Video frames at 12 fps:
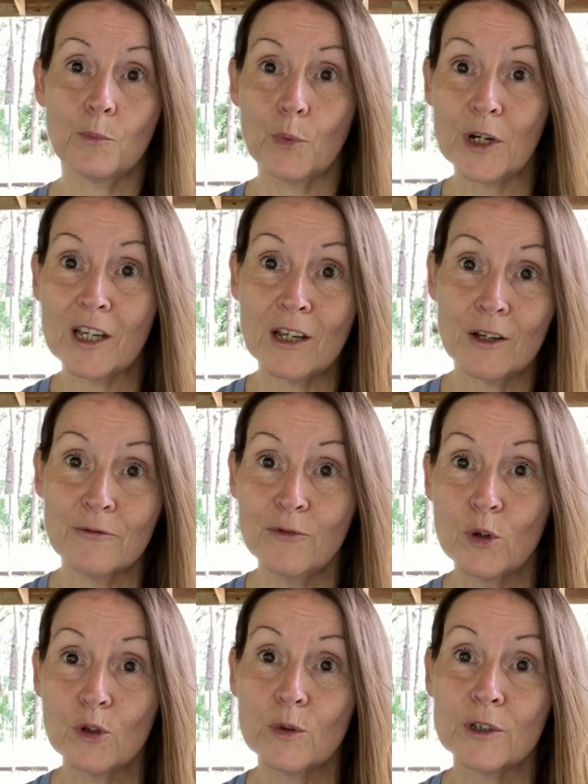bringing
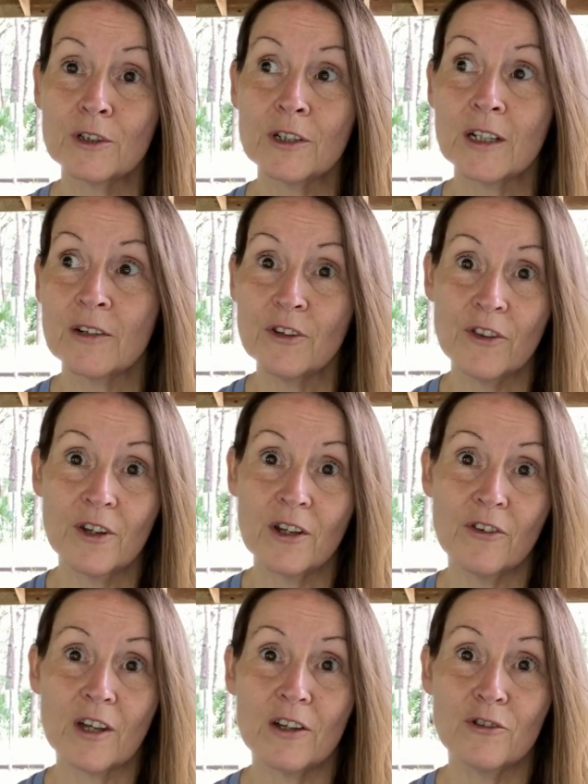forward
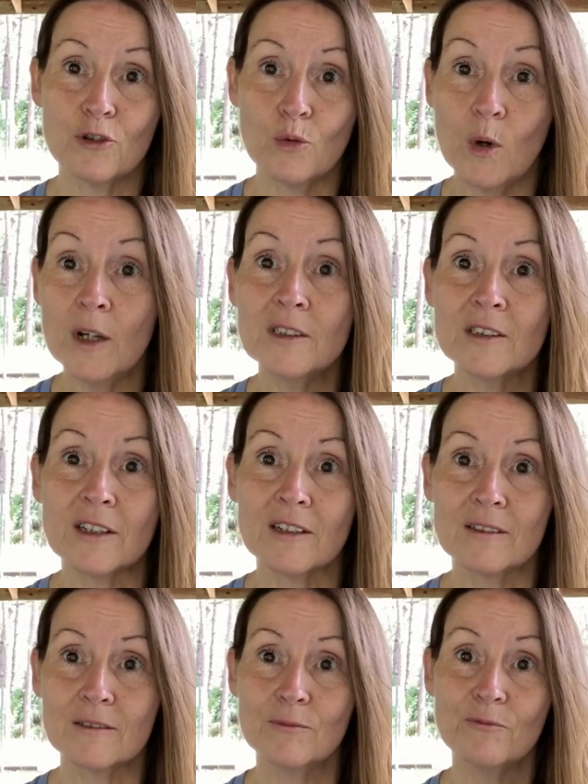everything that you're wanting
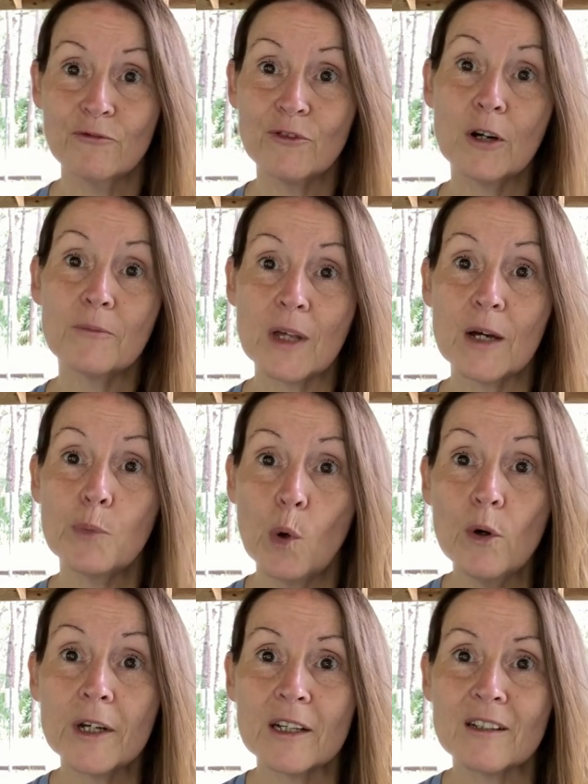from that
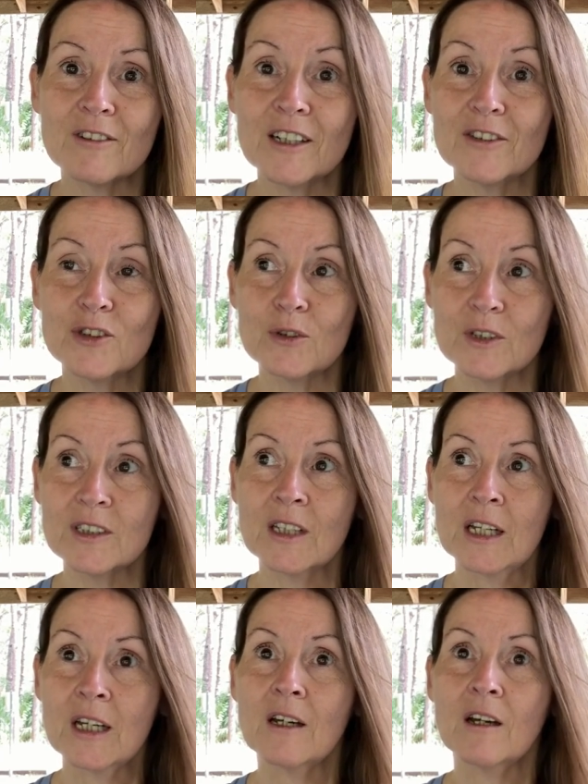point right so it's
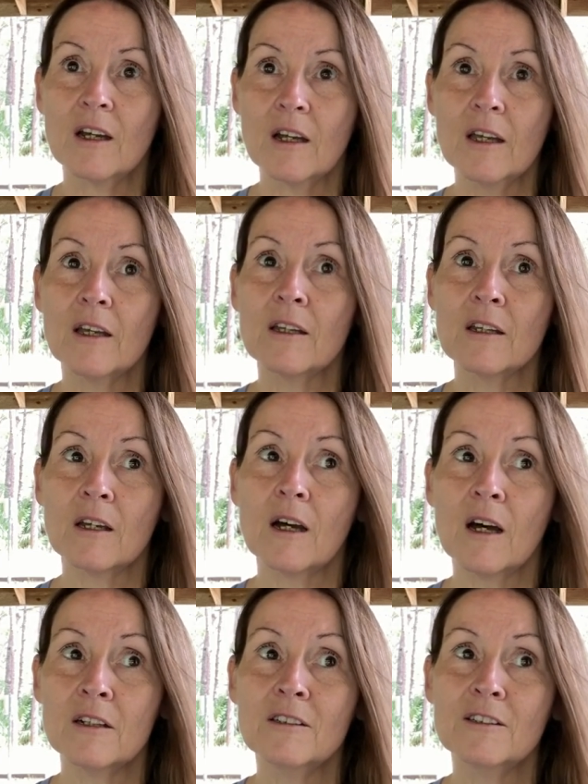an
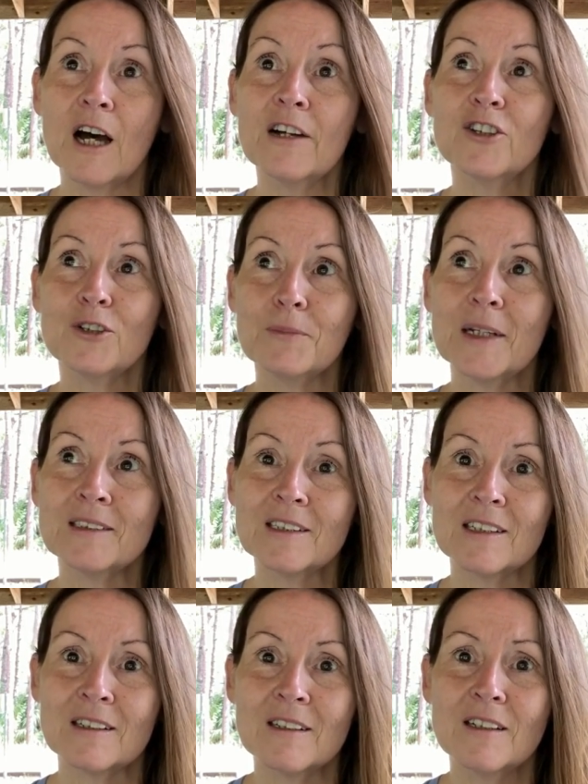
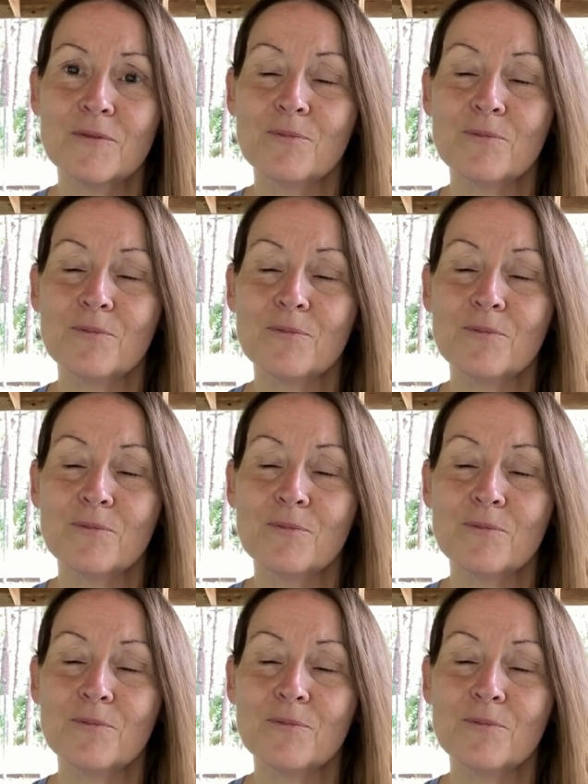undocumented